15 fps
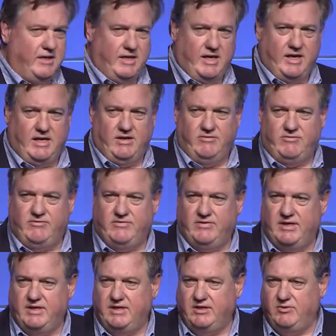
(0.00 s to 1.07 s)
and if
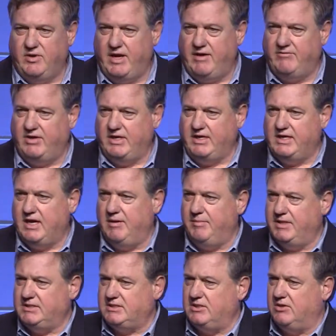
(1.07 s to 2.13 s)
you have any
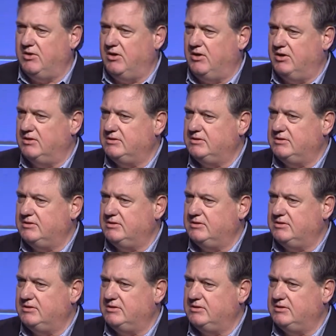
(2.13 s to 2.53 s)
comments at all,